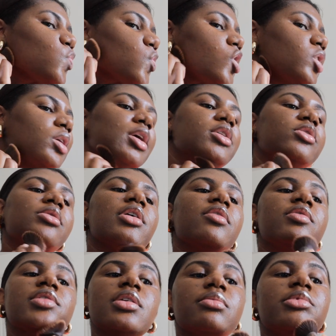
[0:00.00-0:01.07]
because I do have
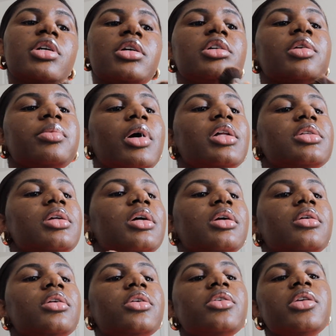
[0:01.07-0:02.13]
some dark spots
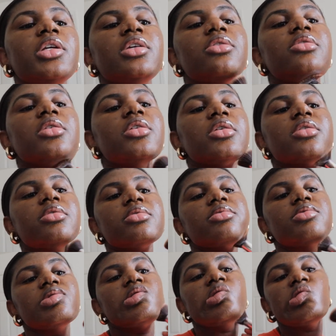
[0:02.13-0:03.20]
like underneath here,
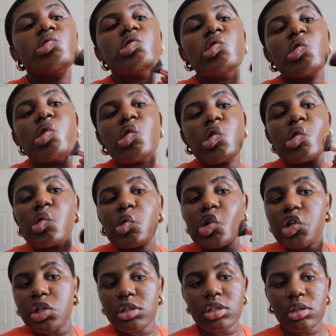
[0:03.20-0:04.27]

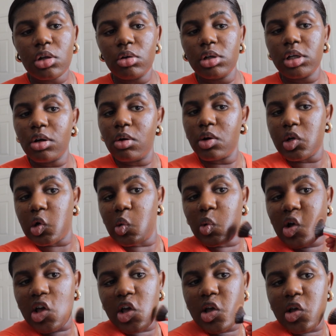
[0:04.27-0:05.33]
which is slowly going
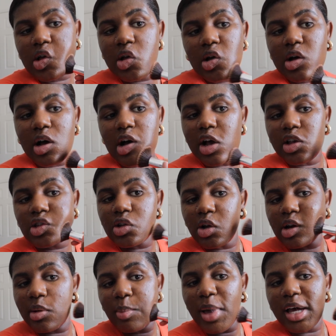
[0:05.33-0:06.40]
away. I
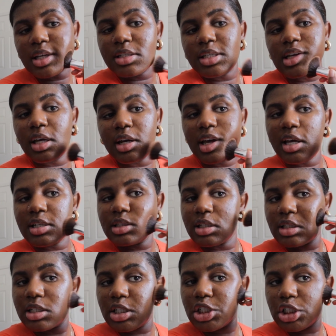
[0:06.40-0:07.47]
started back seeing an
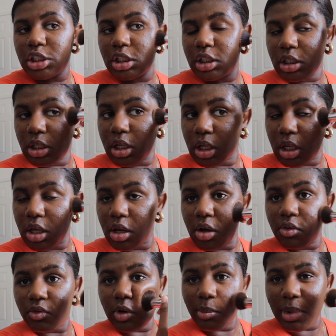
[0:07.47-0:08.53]
esthetician
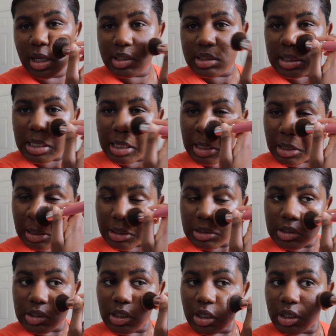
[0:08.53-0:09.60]
for my skin
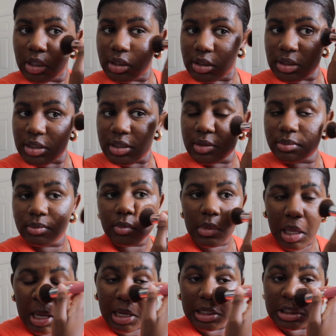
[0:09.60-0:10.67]
concerns,
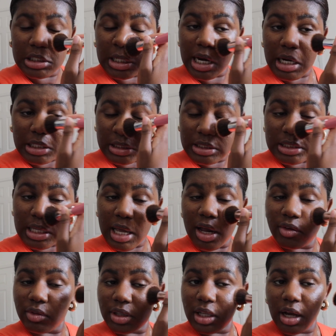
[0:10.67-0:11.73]
and she actually said
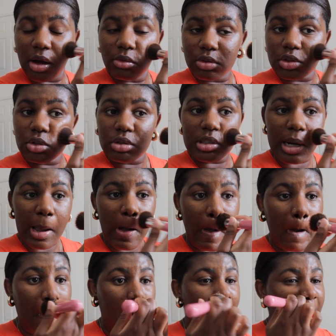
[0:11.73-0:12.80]
everything I was using at
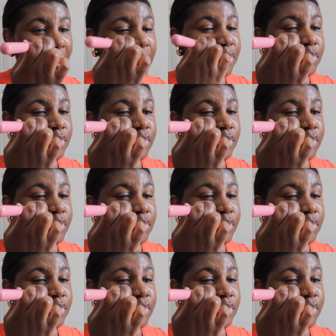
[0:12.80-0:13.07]
home